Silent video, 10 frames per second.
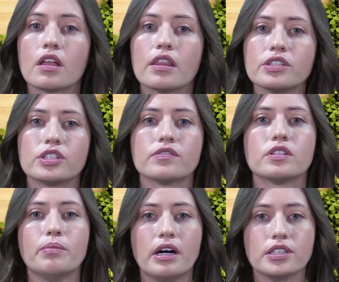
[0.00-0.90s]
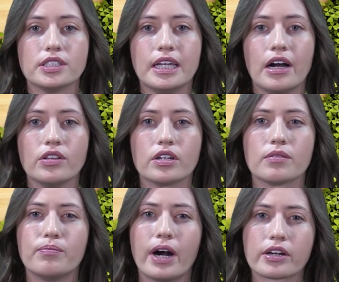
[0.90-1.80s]
This shifts the policy outlook
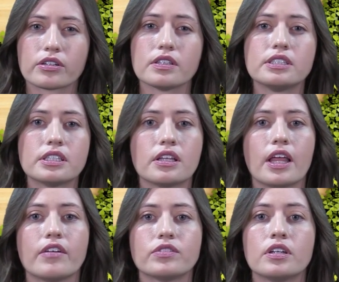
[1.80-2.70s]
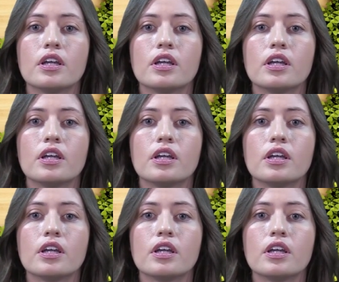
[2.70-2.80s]
moderately to the left,